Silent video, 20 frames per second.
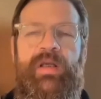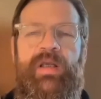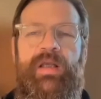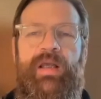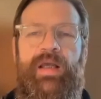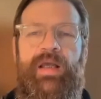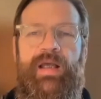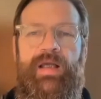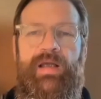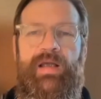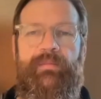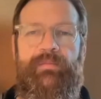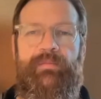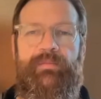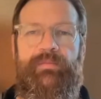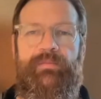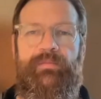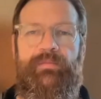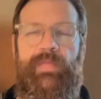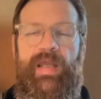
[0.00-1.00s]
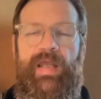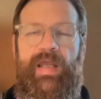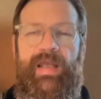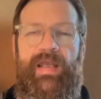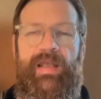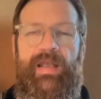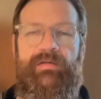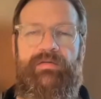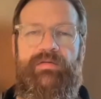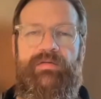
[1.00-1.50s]
Um,
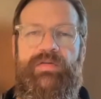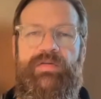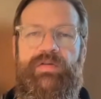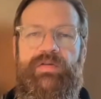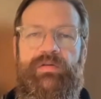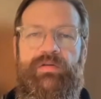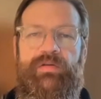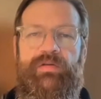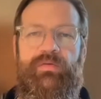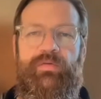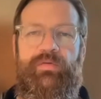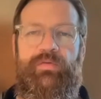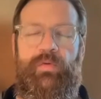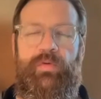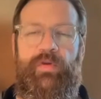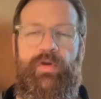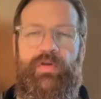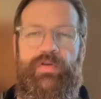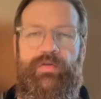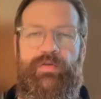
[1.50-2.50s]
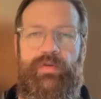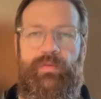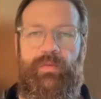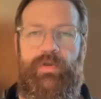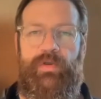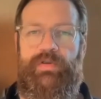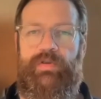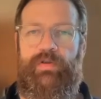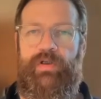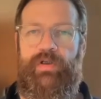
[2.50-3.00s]
and for those of you who want
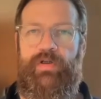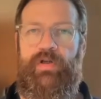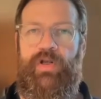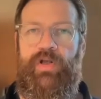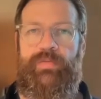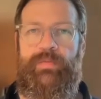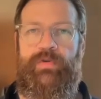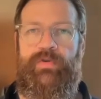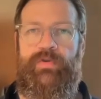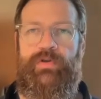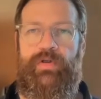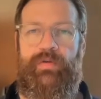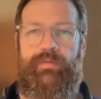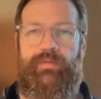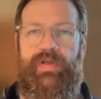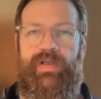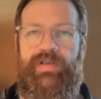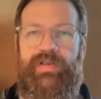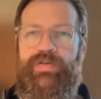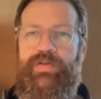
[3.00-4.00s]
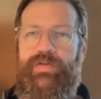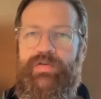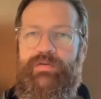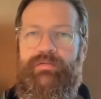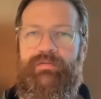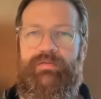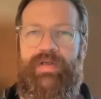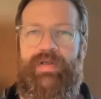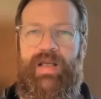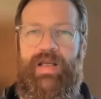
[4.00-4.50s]
to look at k zero smotron, please just
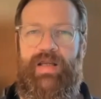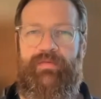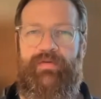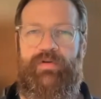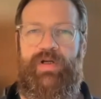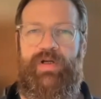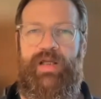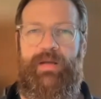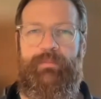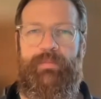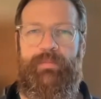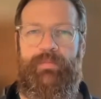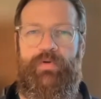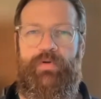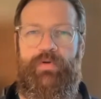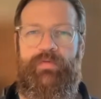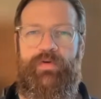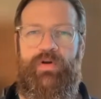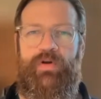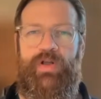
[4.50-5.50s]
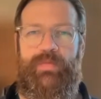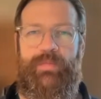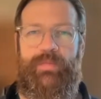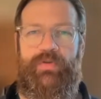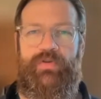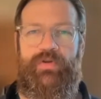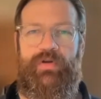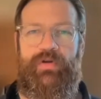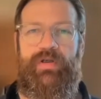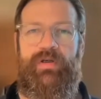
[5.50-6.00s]
have a look up, look for k zero
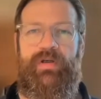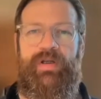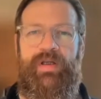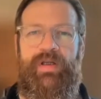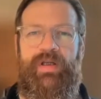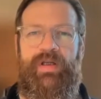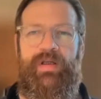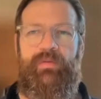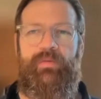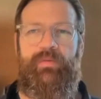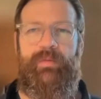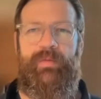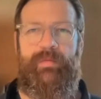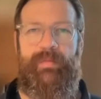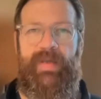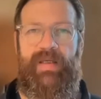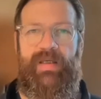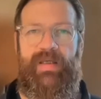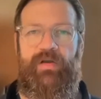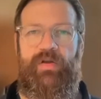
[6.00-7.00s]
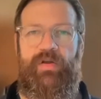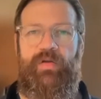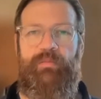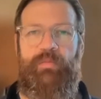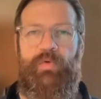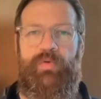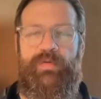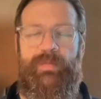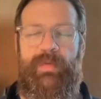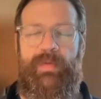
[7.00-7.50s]
smotron. We'll be making a lot
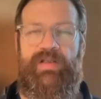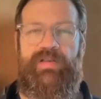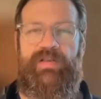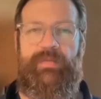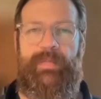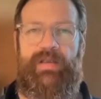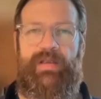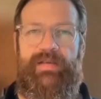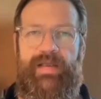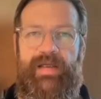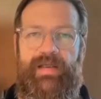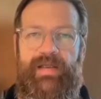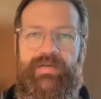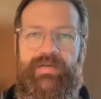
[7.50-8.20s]
more splash about that.